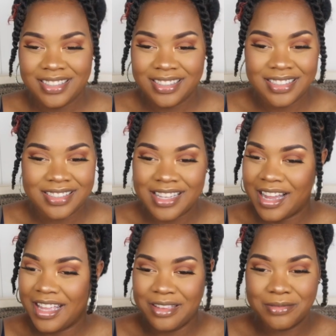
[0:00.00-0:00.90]
because
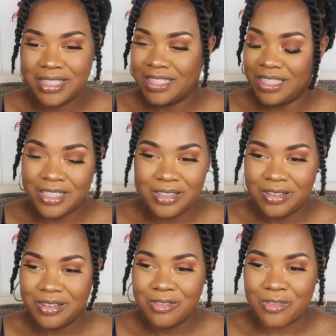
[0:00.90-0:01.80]
I am
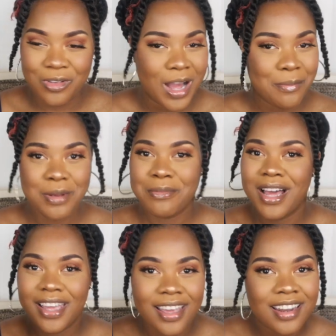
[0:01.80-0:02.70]
still wrapping
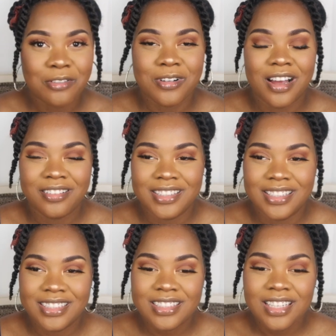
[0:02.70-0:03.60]
my head around
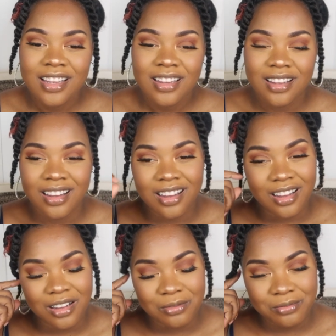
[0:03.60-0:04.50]
this
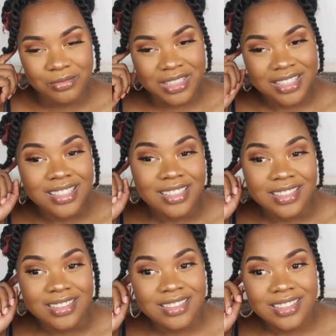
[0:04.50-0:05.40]

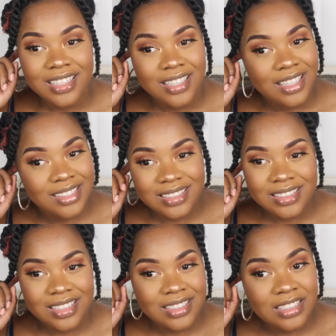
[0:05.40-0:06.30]
because
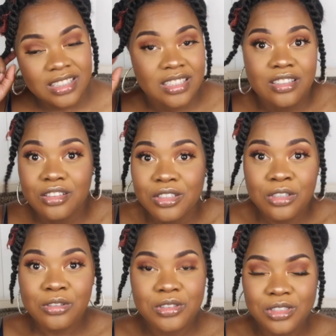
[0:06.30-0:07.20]
it's still
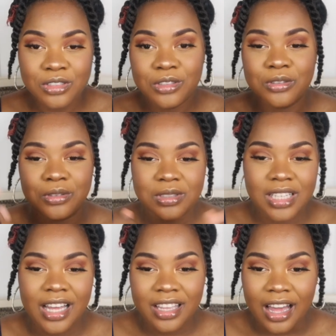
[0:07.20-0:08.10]
huge news.
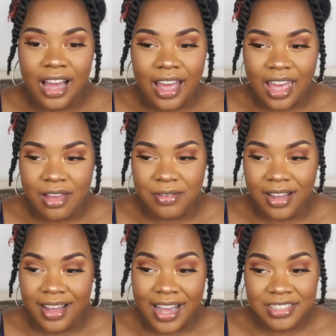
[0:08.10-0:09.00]
I
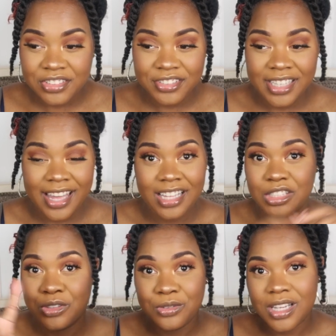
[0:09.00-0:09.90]
have actually
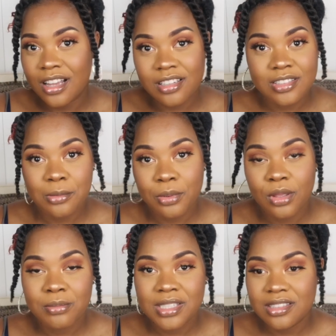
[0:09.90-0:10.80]
had two doctor's
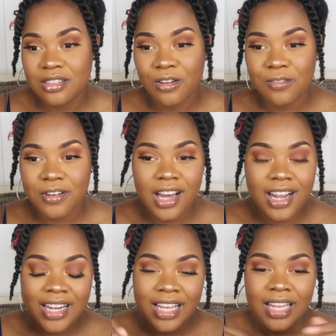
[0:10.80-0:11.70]
appointments so
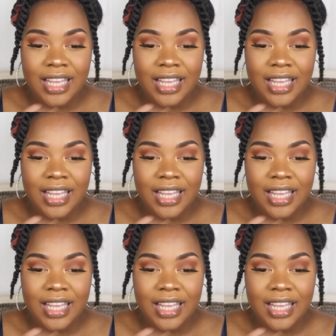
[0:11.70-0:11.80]
far,